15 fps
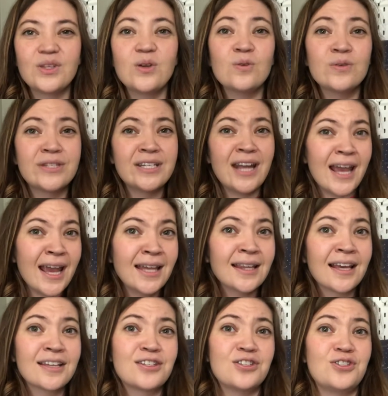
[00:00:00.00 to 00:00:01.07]
Today I'd
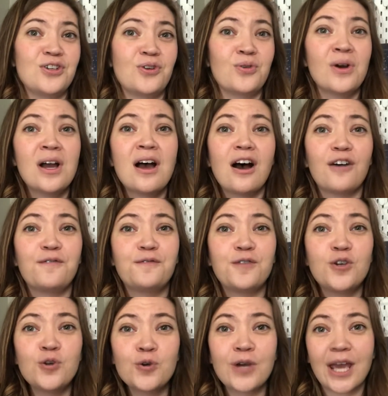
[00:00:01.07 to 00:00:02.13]
like to do a
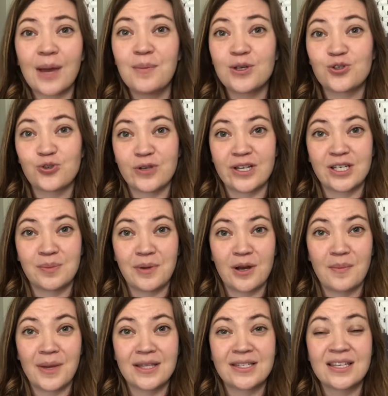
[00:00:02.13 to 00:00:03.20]
few chemistry
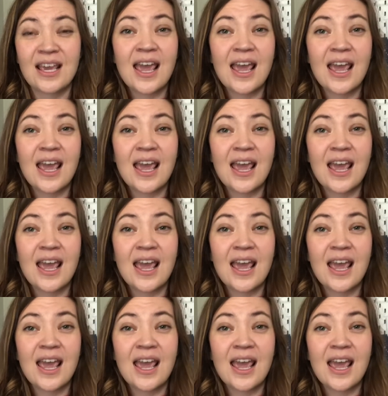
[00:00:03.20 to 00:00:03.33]
experiments,